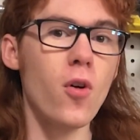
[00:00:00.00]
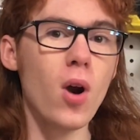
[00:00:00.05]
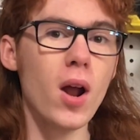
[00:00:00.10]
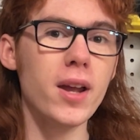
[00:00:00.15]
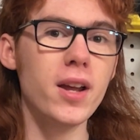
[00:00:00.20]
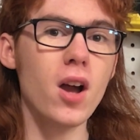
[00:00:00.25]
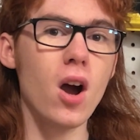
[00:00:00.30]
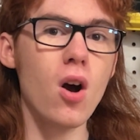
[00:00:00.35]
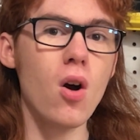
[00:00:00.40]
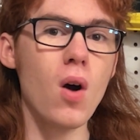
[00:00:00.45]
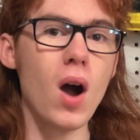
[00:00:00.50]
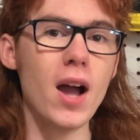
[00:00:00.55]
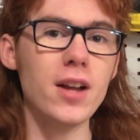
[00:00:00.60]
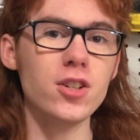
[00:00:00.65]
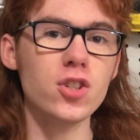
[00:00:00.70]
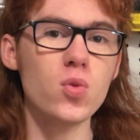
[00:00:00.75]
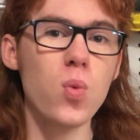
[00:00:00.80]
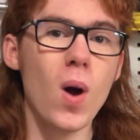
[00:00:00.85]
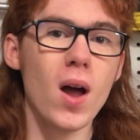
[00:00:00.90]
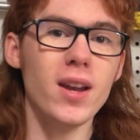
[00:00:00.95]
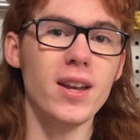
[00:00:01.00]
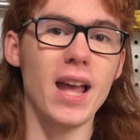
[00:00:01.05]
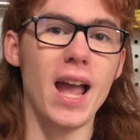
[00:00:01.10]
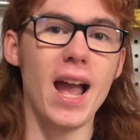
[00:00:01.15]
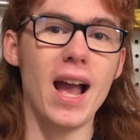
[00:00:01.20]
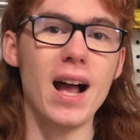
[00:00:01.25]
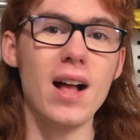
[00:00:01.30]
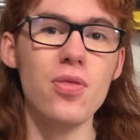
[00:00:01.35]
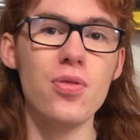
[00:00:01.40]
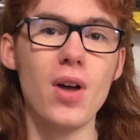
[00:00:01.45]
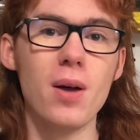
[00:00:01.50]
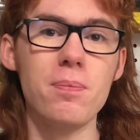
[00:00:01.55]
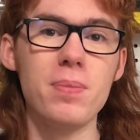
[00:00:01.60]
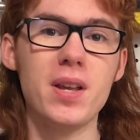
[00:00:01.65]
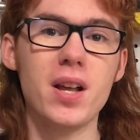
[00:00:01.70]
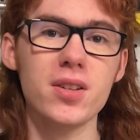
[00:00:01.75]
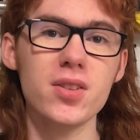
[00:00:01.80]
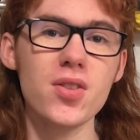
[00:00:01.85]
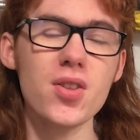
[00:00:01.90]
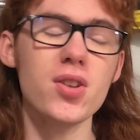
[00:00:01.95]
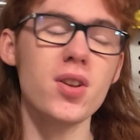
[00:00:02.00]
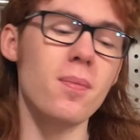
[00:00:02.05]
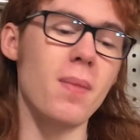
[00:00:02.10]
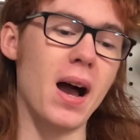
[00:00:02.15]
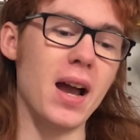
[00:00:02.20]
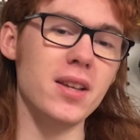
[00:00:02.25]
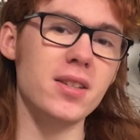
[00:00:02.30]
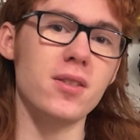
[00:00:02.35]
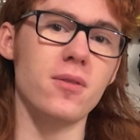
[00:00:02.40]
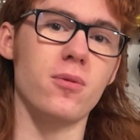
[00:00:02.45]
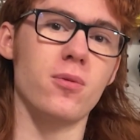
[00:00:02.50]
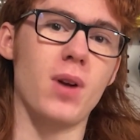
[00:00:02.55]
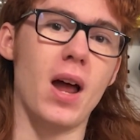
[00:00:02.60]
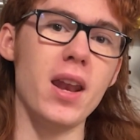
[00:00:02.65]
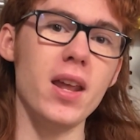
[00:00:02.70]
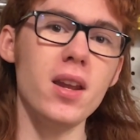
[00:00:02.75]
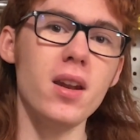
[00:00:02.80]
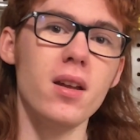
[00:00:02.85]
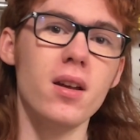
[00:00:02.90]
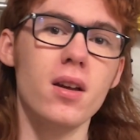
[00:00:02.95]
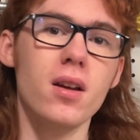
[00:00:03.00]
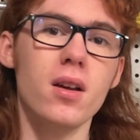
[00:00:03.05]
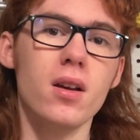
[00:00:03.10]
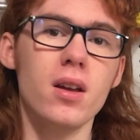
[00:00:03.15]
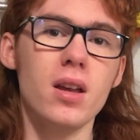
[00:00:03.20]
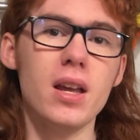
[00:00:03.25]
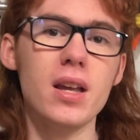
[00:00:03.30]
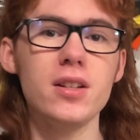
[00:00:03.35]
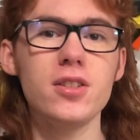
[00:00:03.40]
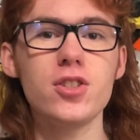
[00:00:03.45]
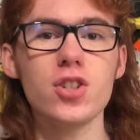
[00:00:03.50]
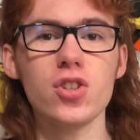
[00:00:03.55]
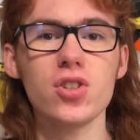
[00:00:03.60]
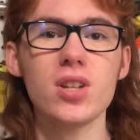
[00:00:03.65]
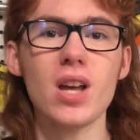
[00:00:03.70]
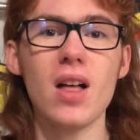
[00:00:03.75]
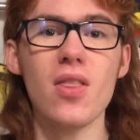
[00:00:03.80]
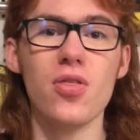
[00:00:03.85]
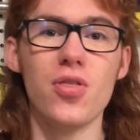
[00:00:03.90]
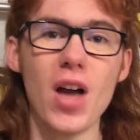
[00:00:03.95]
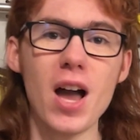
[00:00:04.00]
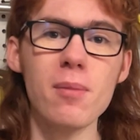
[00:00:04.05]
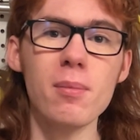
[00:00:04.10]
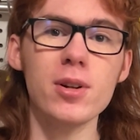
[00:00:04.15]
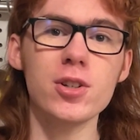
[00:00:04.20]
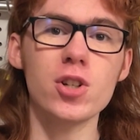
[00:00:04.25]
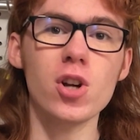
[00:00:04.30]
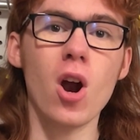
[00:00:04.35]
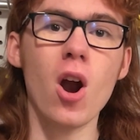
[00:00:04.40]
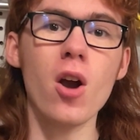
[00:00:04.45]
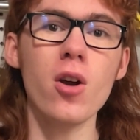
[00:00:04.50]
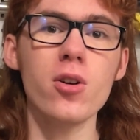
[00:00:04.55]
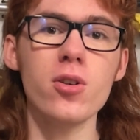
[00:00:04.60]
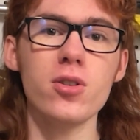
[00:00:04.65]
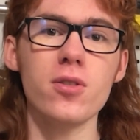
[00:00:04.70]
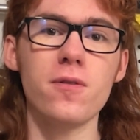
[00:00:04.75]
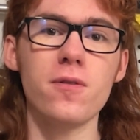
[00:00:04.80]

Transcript: I go, I just wanted to add that because of the demise of Reddit, It just got that much harder to